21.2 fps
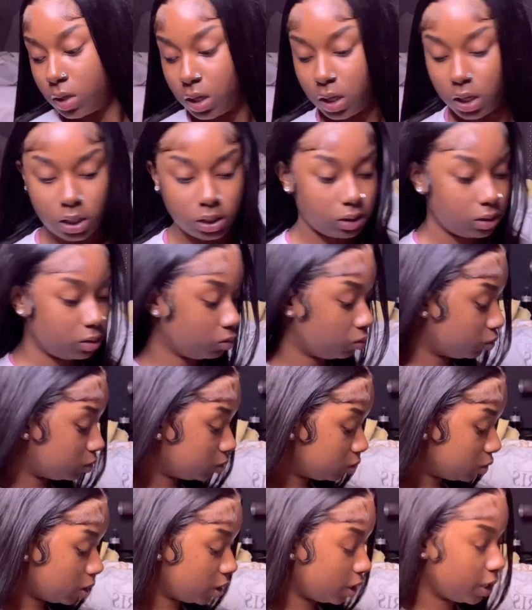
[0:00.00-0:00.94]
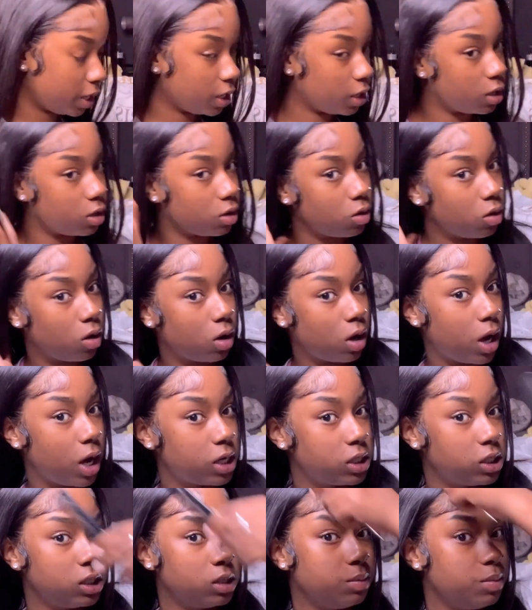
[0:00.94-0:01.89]
It's some real good hair, you all. I
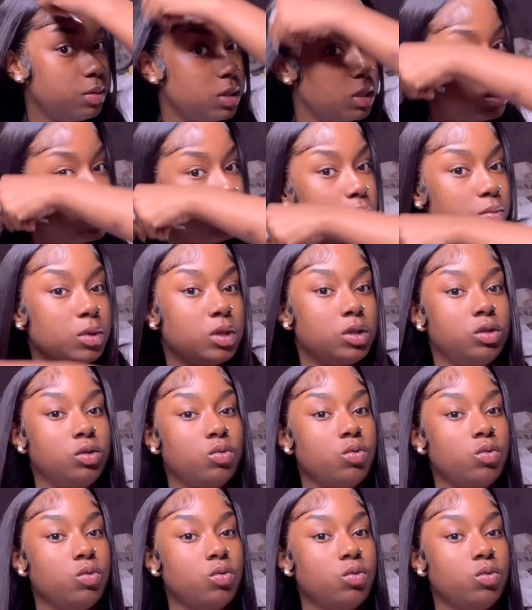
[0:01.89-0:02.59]
just put too much